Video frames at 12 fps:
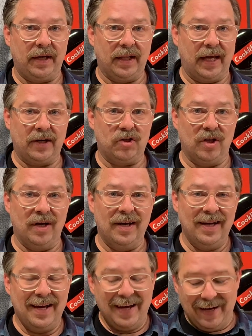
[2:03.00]
collection.
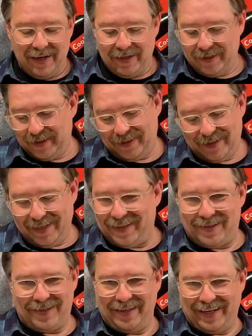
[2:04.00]

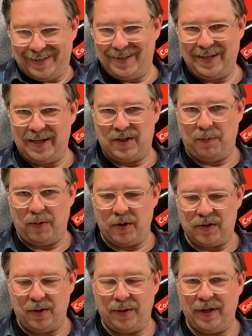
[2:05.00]
It's a
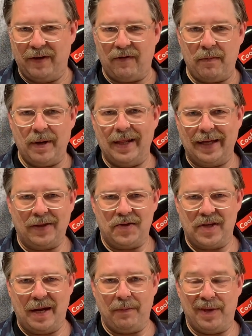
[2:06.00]
personal thing. If everybody liked the
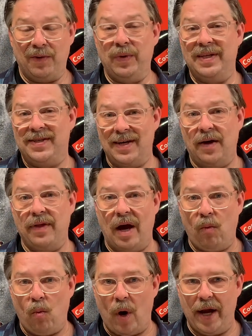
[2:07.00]
same thing, we'd sell
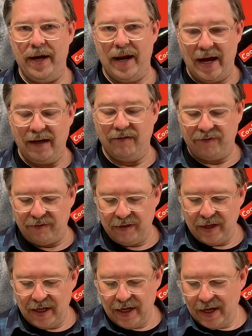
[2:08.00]
that one knife.
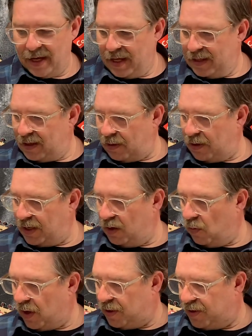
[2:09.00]
The other thing you
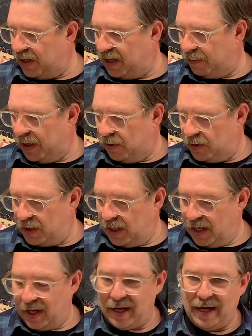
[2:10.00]
want to think about
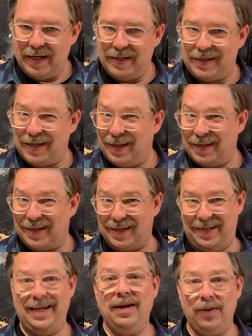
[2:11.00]
is the
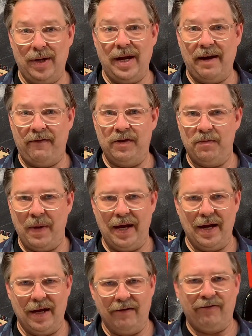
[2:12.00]
steel the knife is made
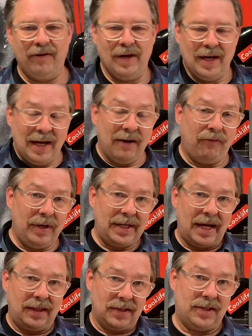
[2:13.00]
out of. If we
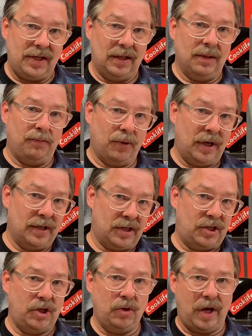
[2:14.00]
take the steel and put it into
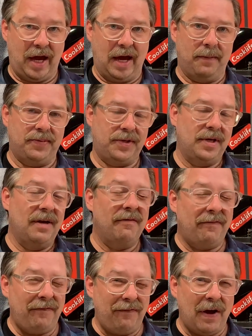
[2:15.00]
two camps,
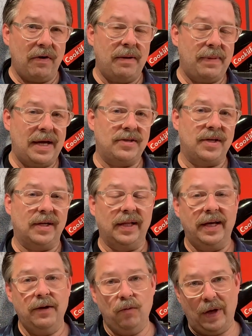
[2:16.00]
very
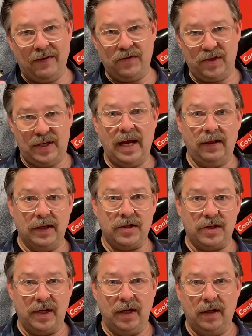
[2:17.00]
basically, we have stainless
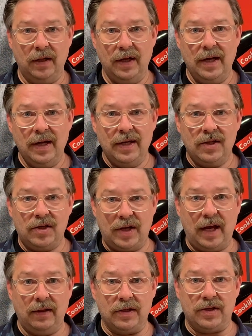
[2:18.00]
steel.
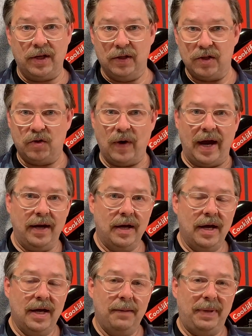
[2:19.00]
Stainless steel is great
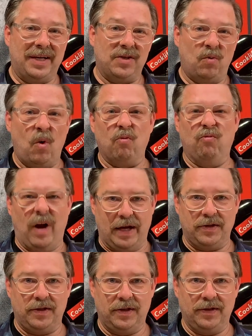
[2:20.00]
because it won't
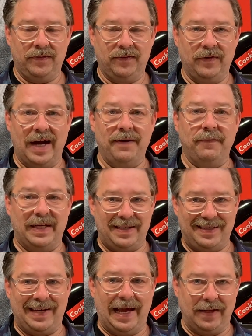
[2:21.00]
rust, right? It
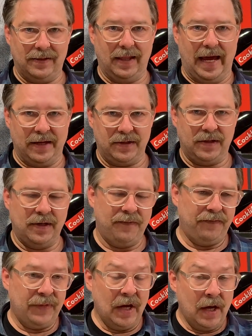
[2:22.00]
stains less.
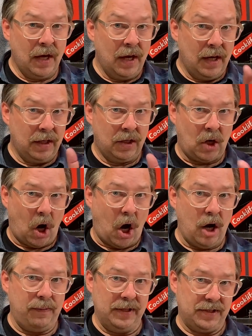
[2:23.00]

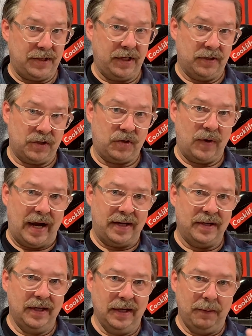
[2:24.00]
Carbon steel is great
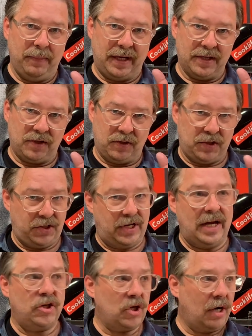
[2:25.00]
because it'll
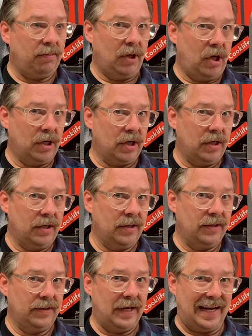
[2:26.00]
stay sharp longer
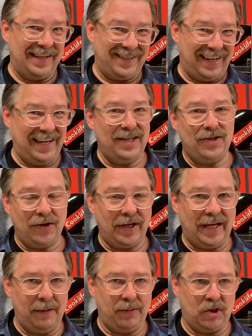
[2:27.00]
and it's easier to
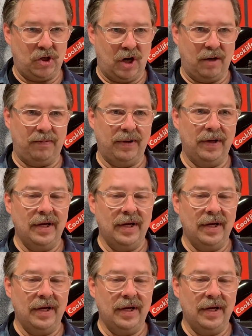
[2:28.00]
keep it sharp.